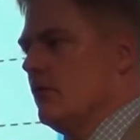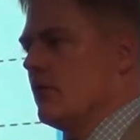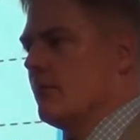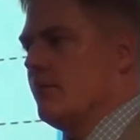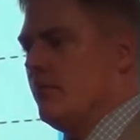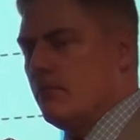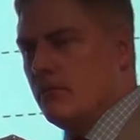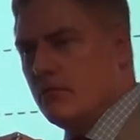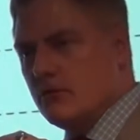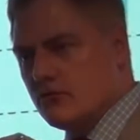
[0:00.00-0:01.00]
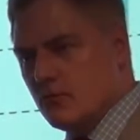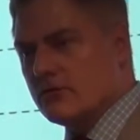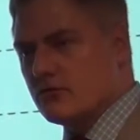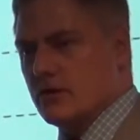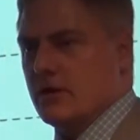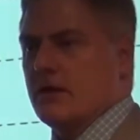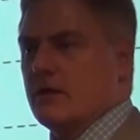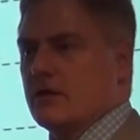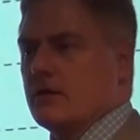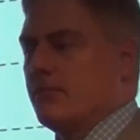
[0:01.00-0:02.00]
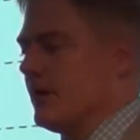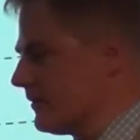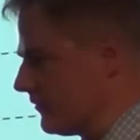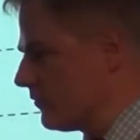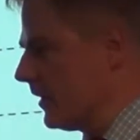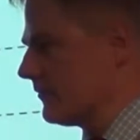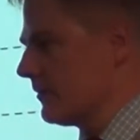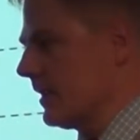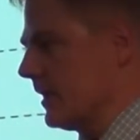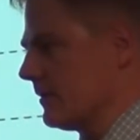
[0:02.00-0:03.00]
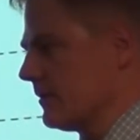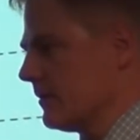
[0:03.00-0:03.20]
or Switzerland compared to Swaziland.